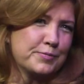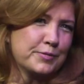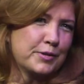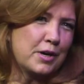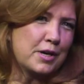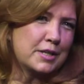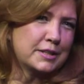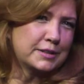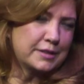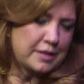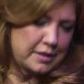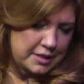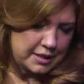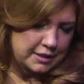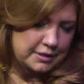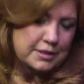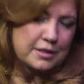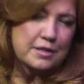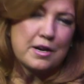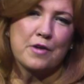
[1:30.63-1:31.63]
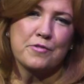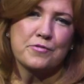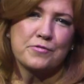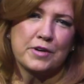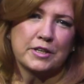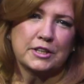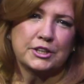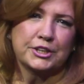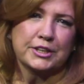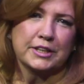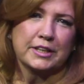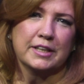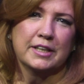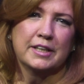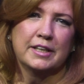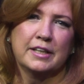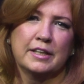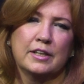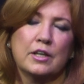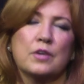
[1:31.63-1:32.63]
cause the thing to not function?
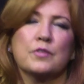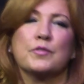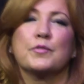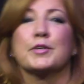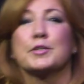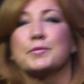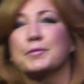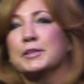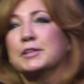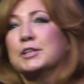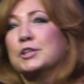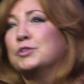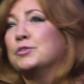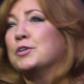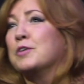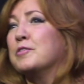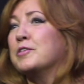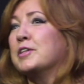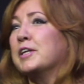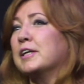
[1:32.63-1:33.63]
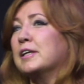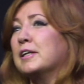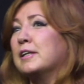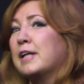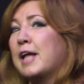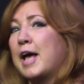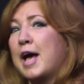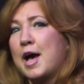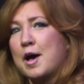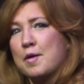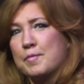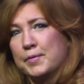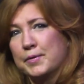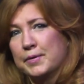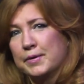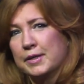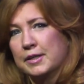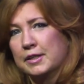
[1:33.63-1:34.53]
That's because they do everything in a lab.